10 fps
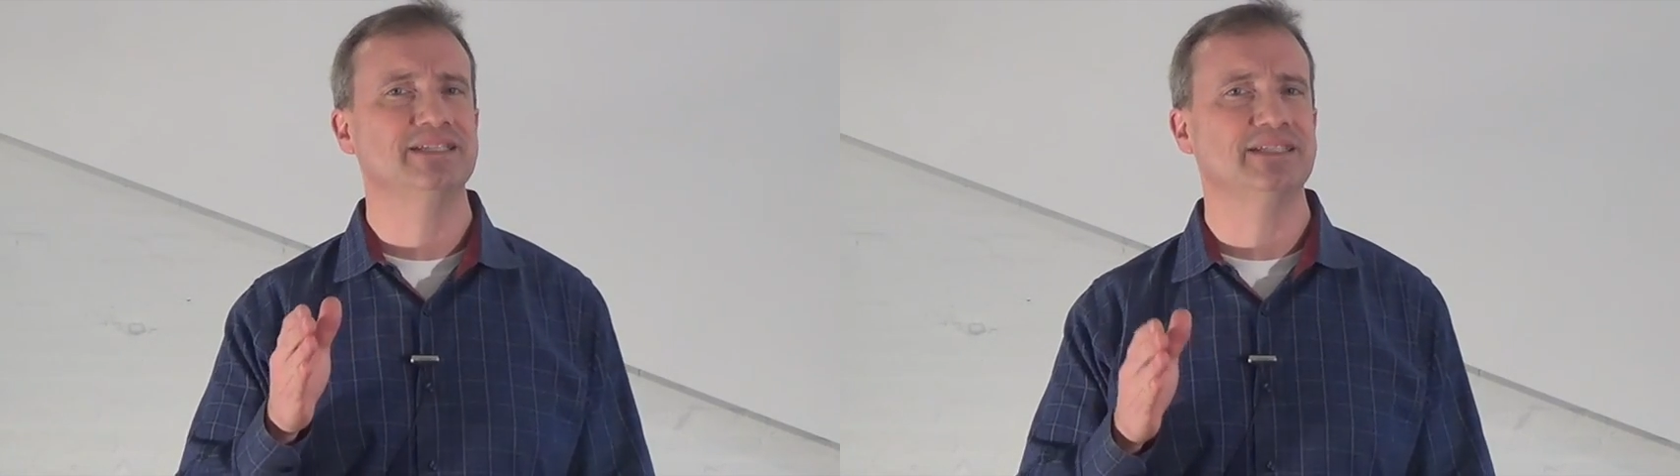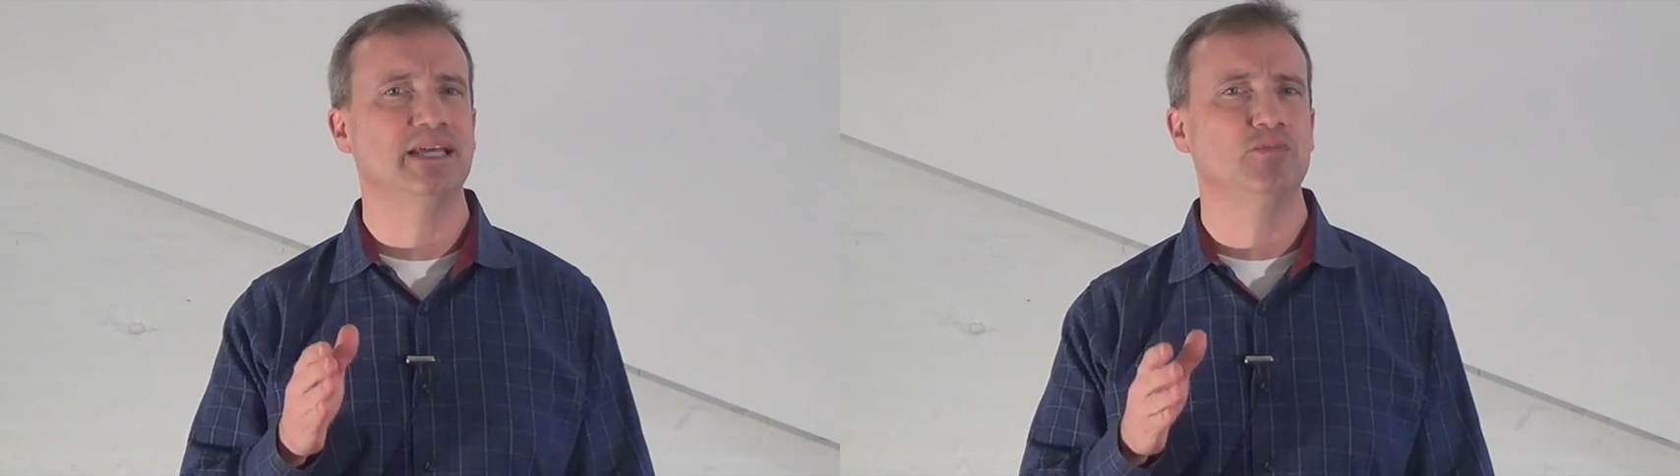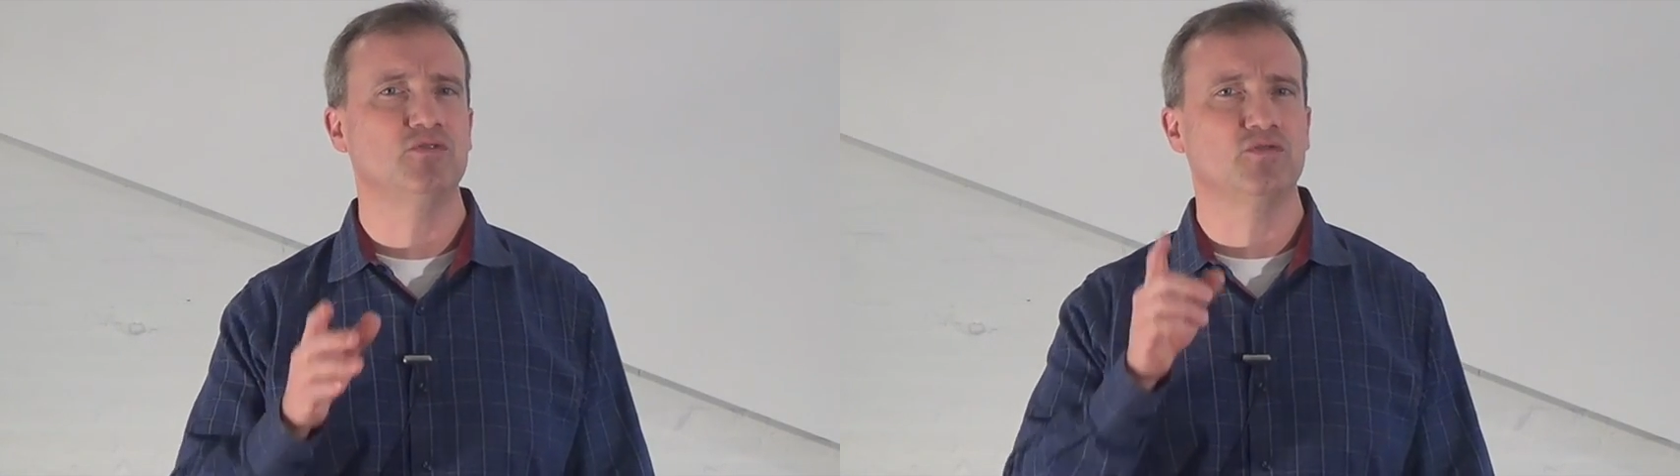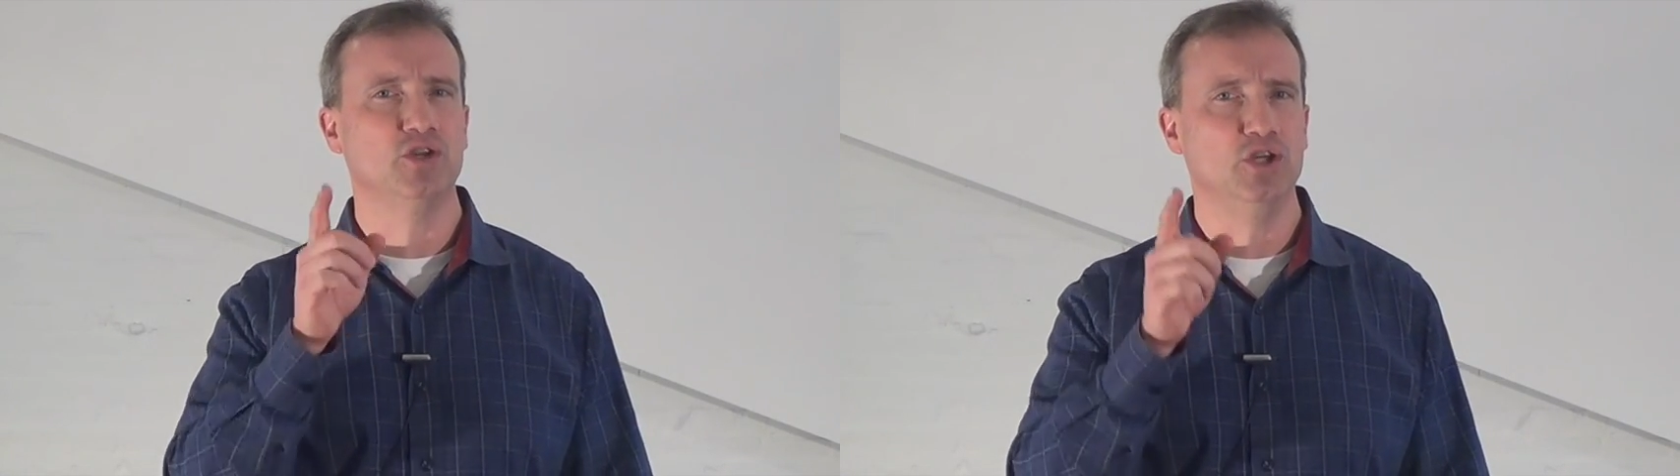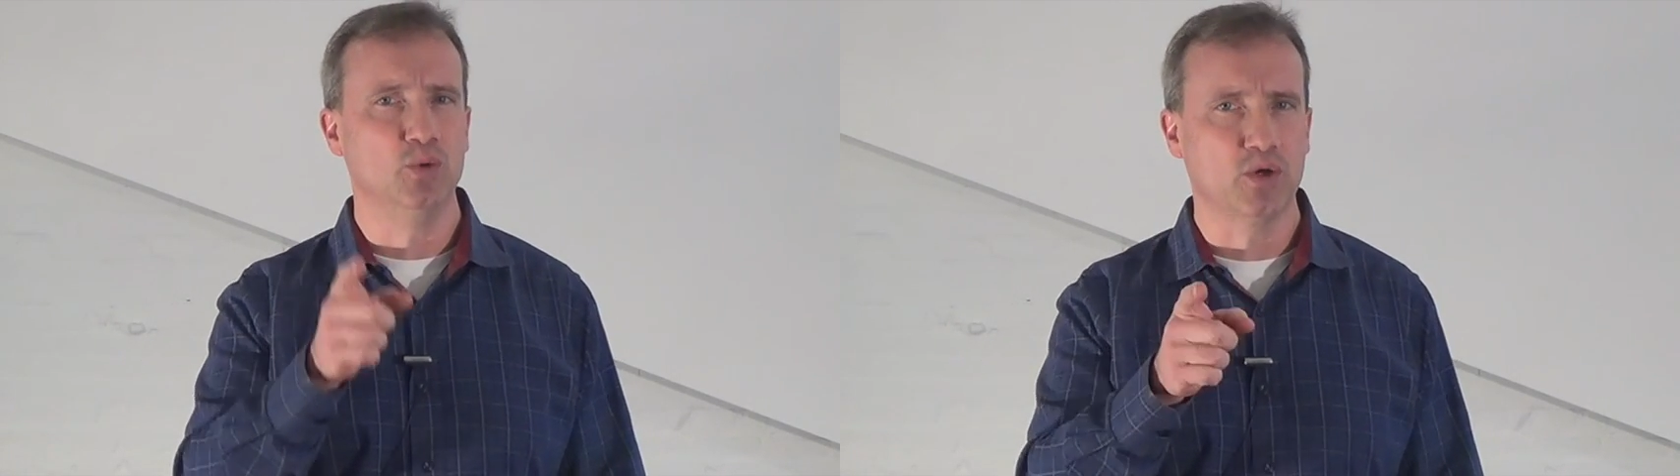is labeled for
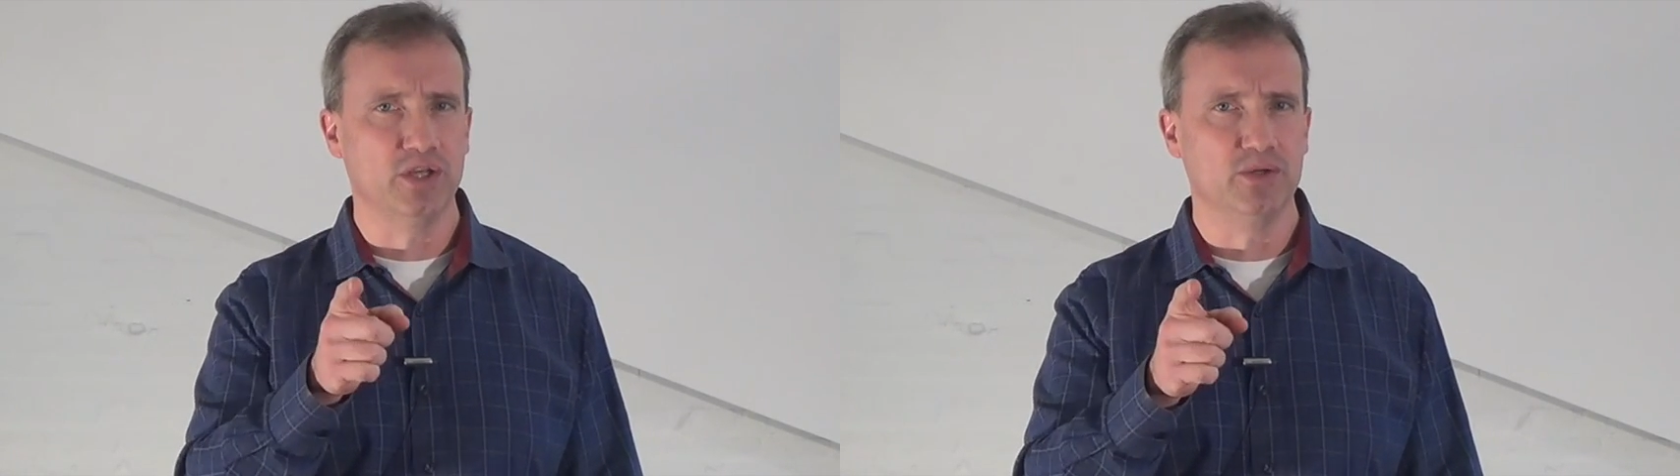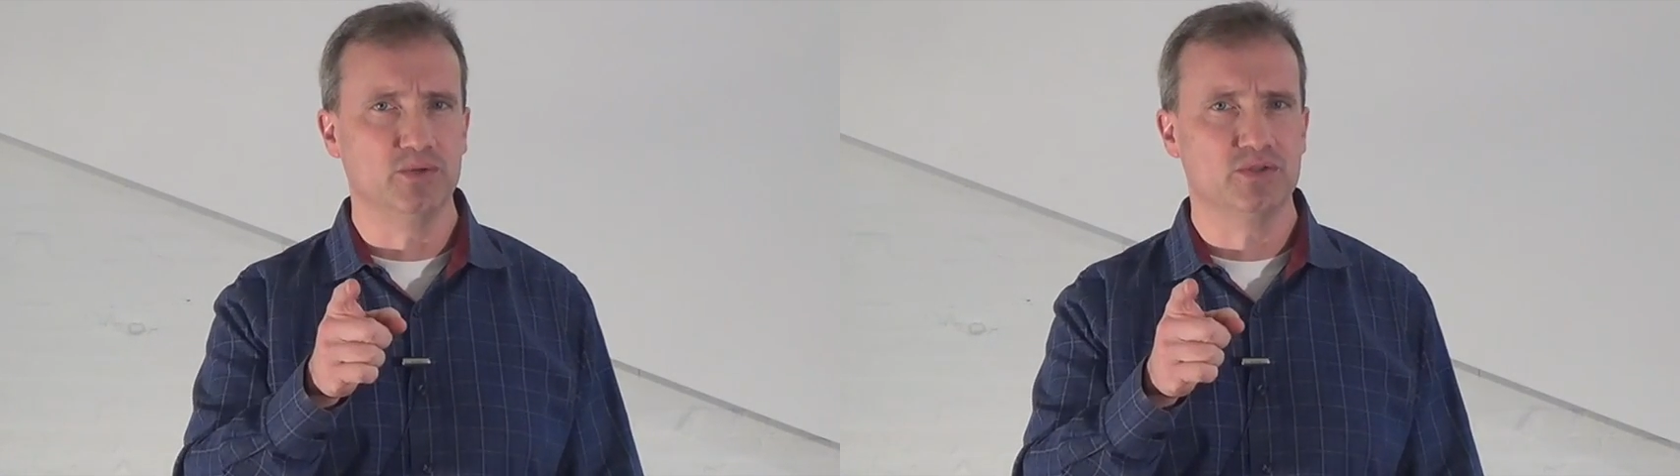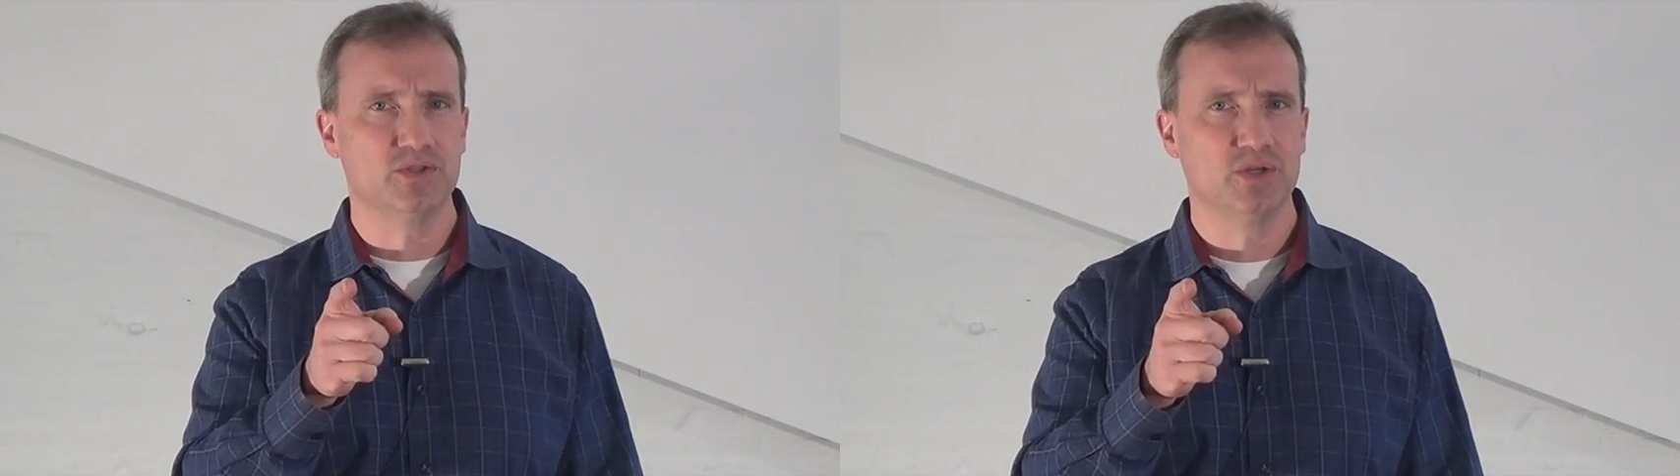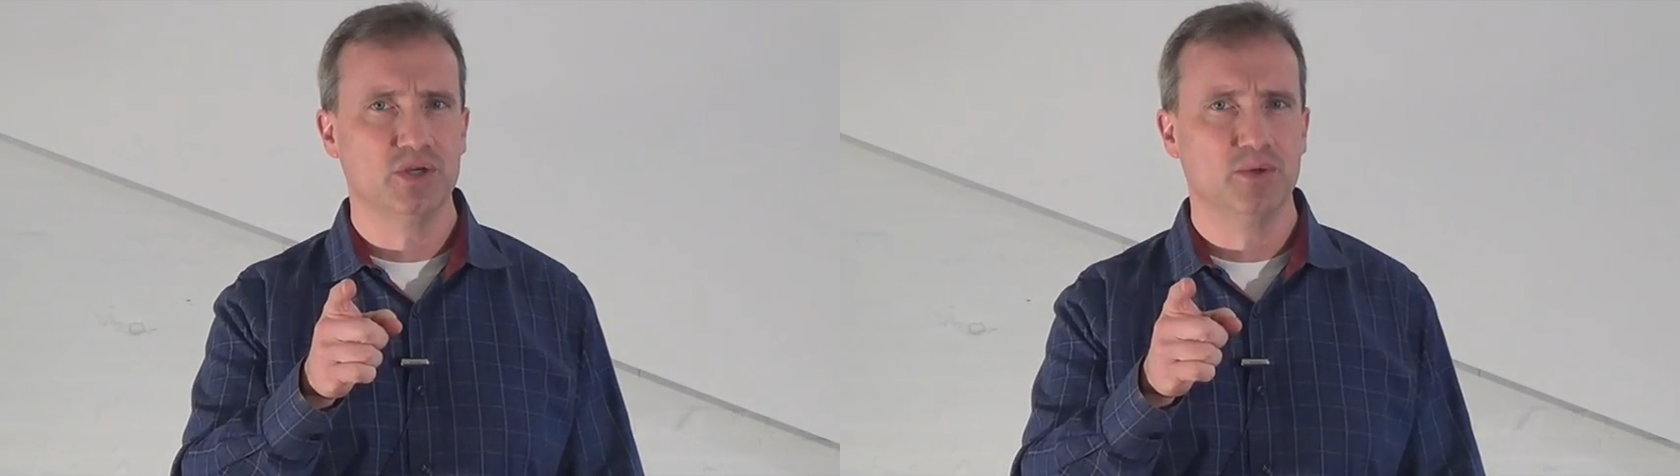your use